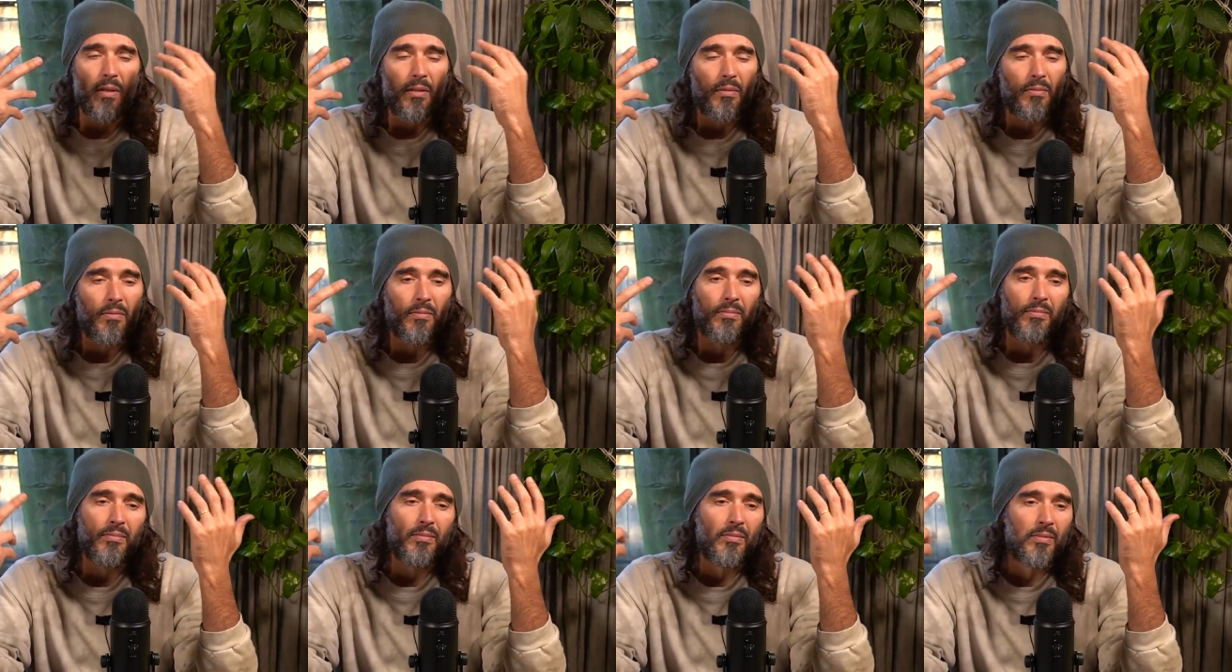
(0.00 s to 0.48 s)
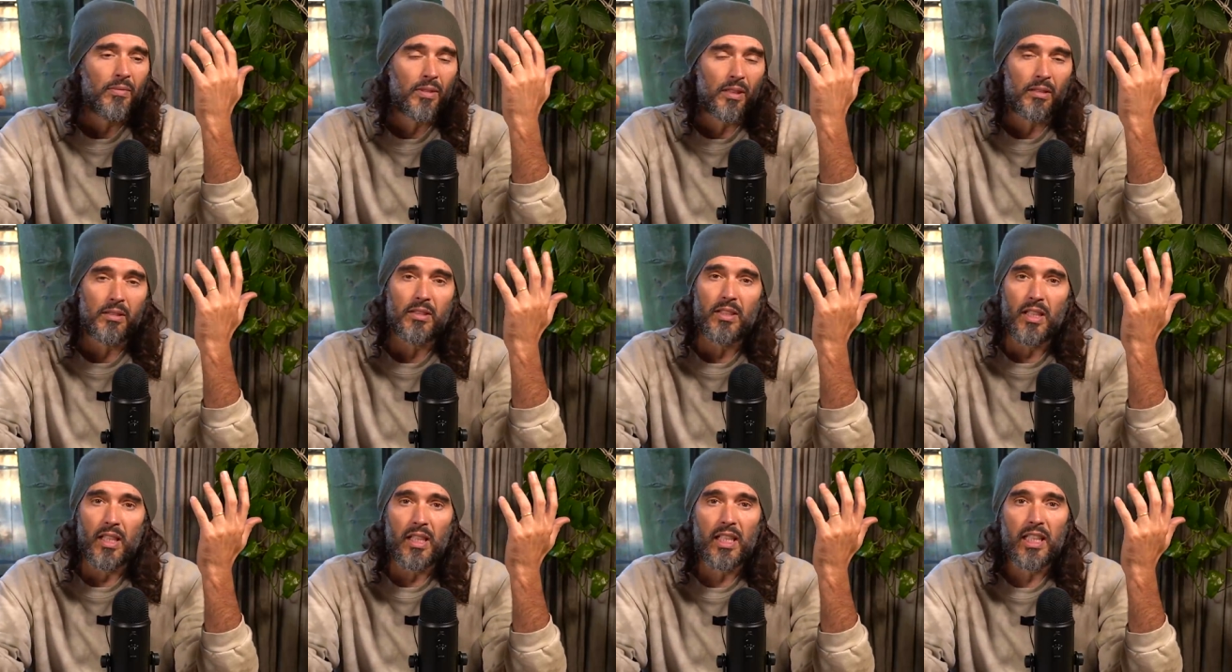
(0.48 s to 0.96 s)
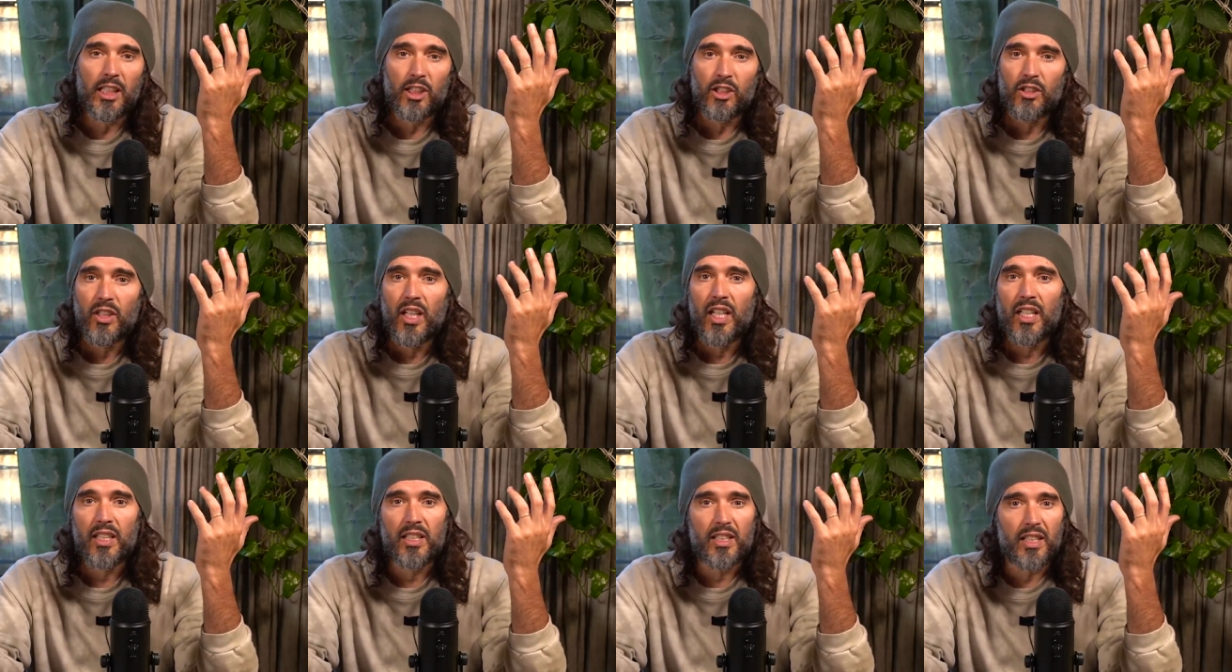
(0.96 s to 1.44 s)
well, certainly
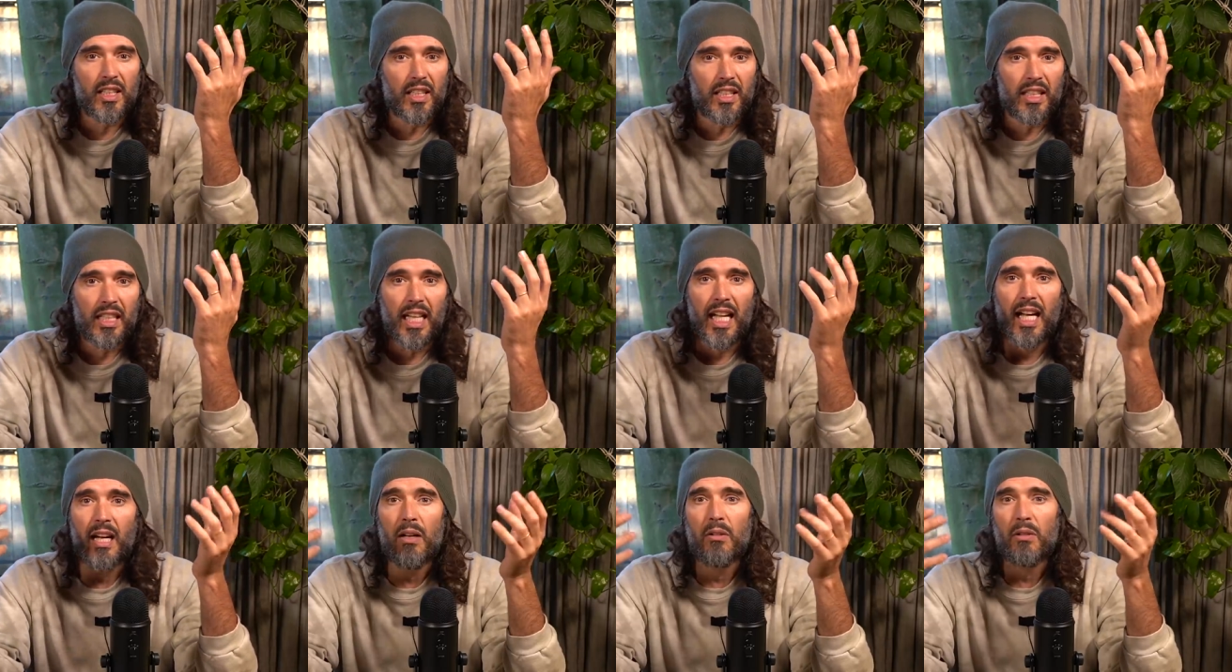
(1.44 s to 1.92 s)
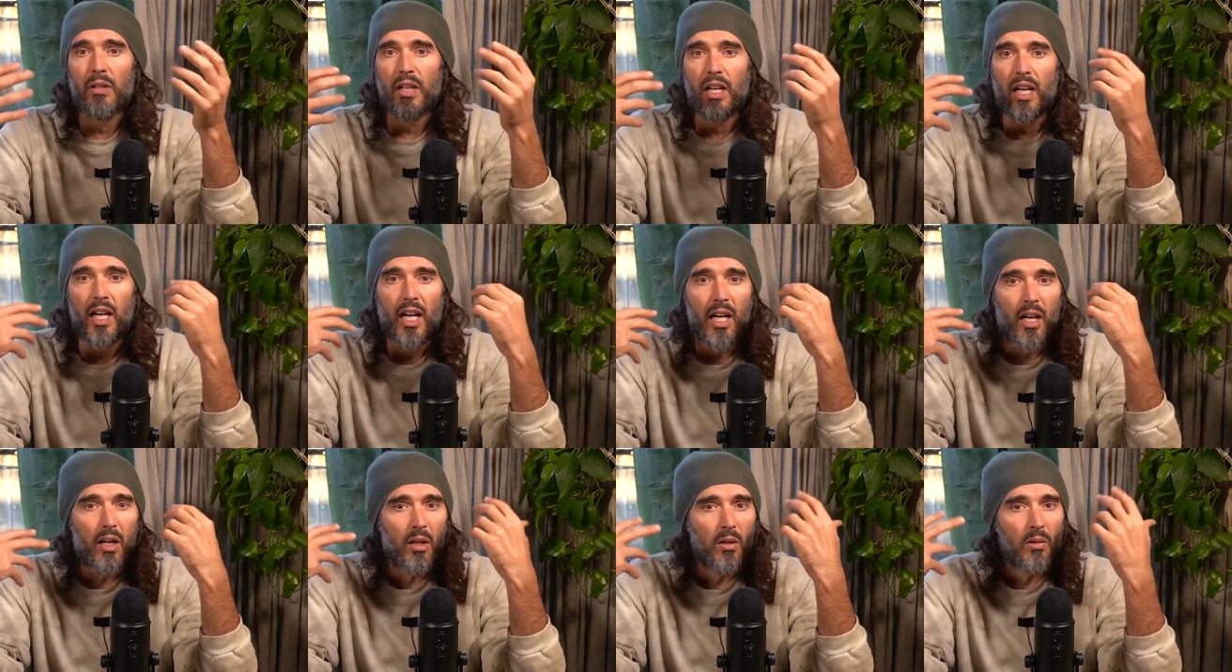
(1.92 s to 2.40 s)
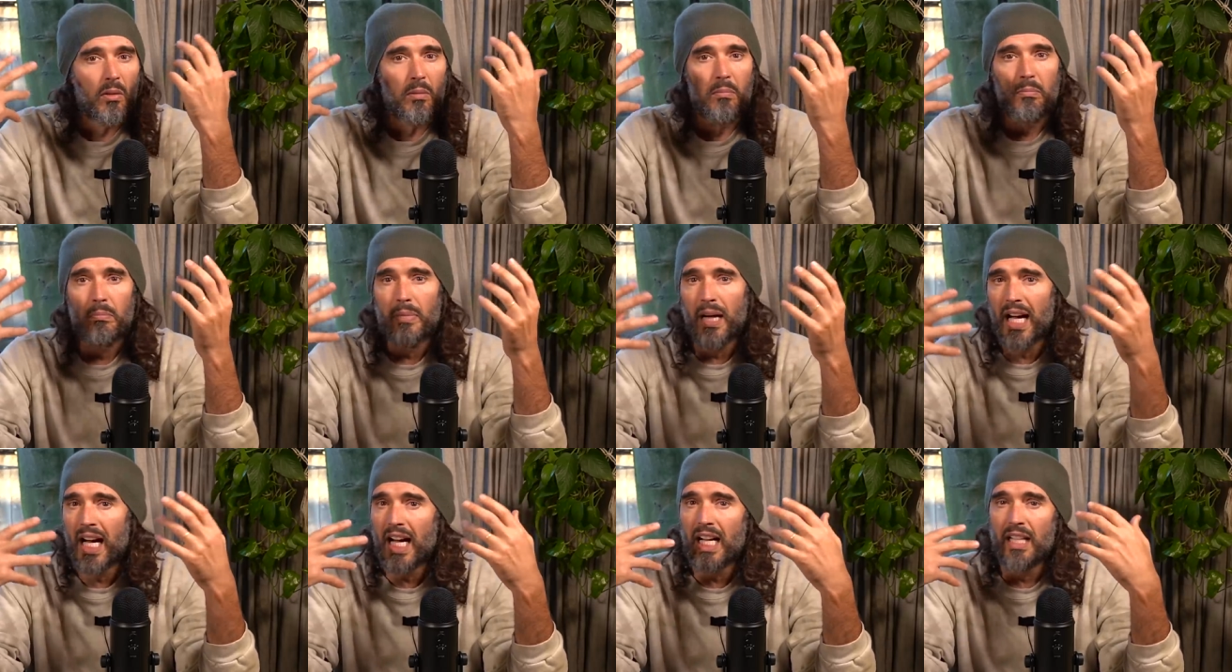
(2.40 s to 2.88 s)
drugs and alcohol
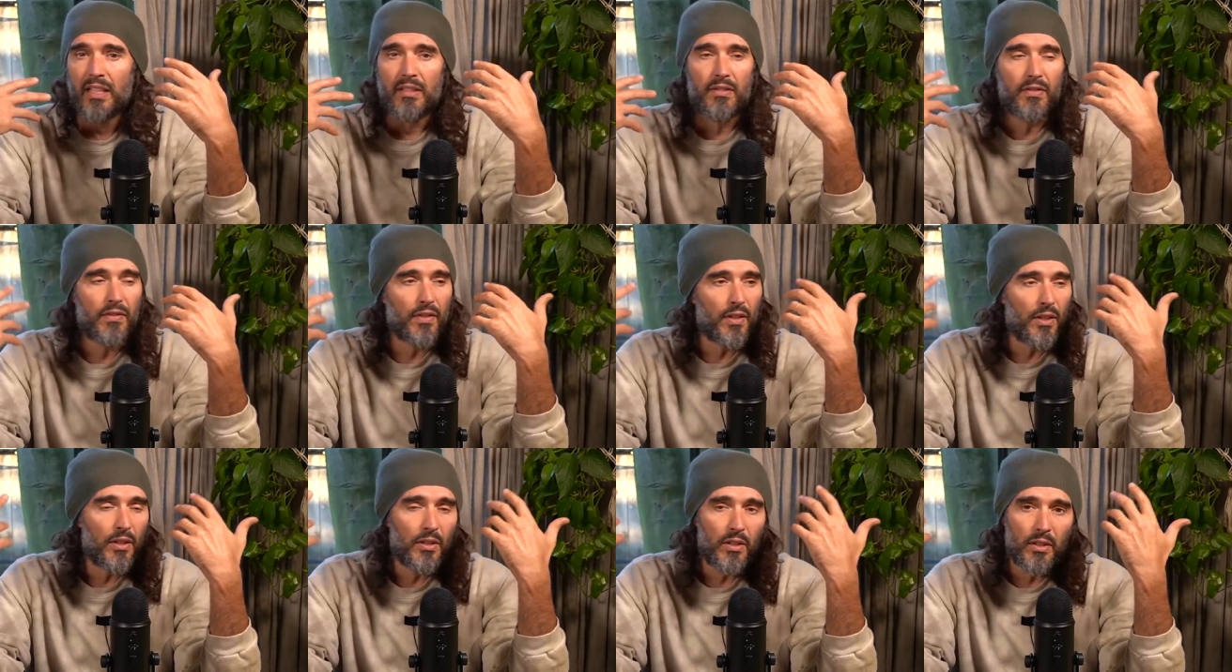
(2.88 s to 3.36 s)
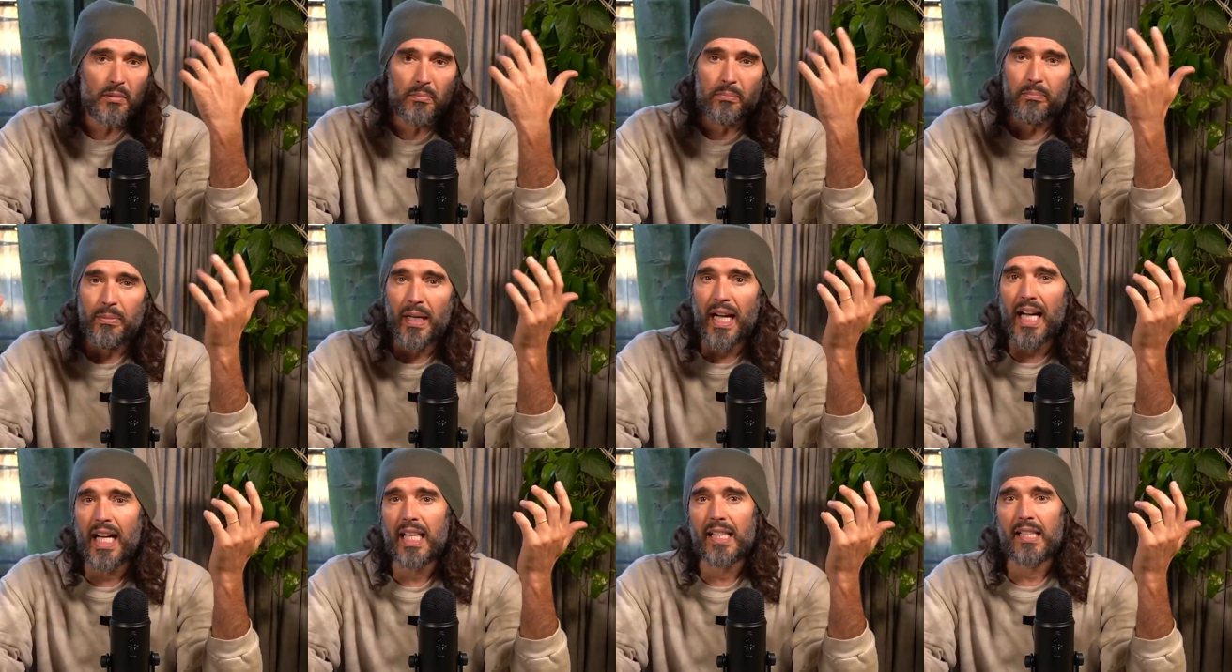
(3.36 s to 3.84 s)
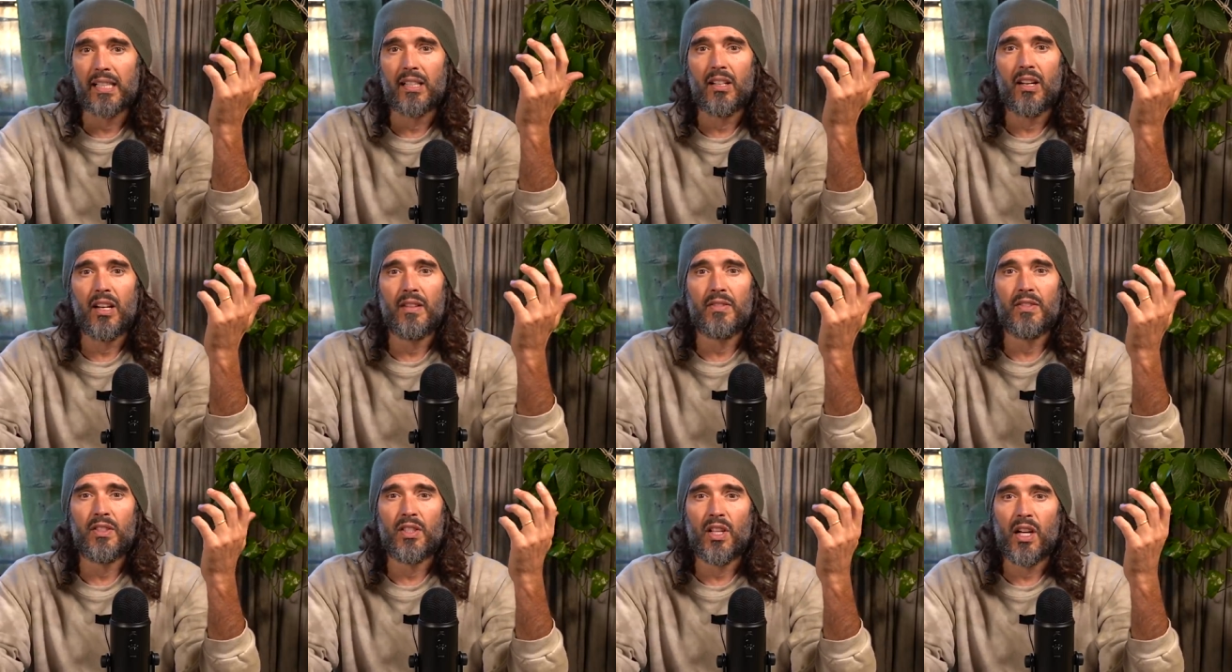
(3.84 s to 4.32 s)
and bad food and bad
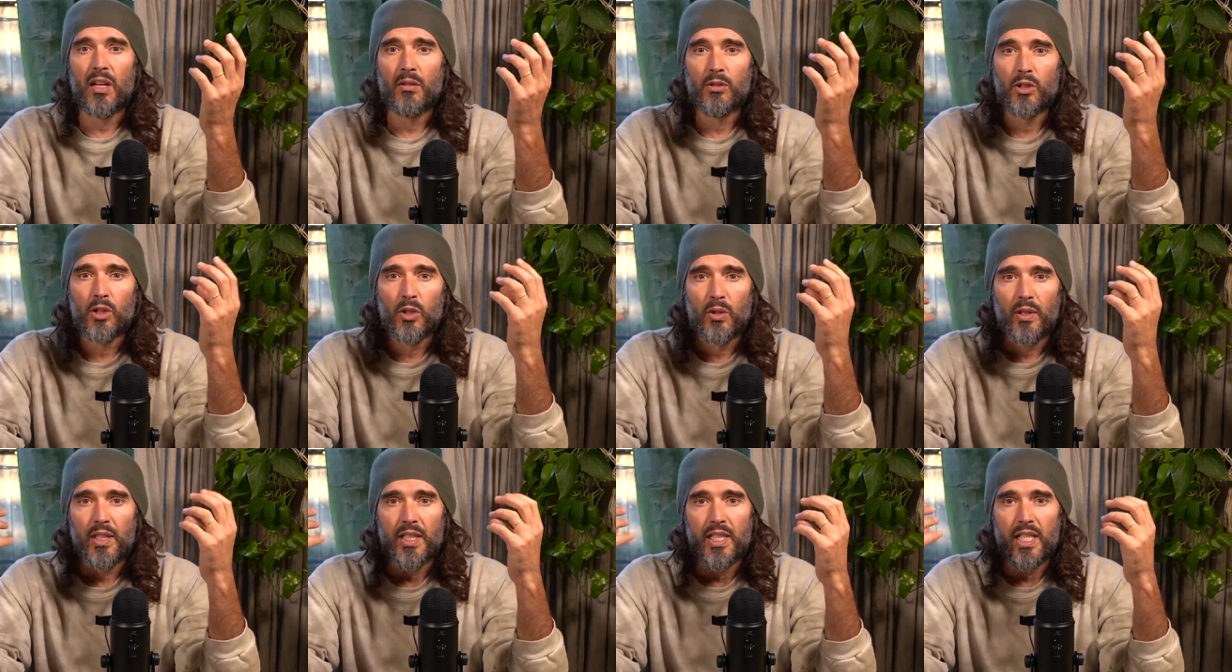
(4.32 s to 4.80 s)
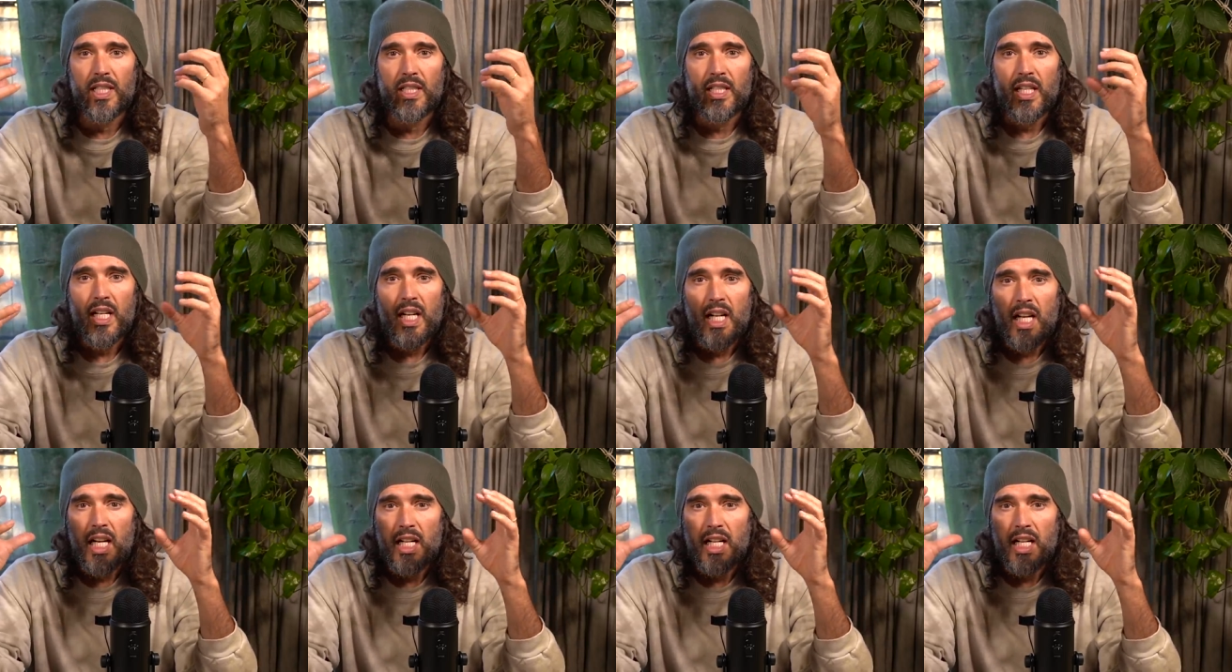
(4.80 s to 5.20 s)
lifestyle choices.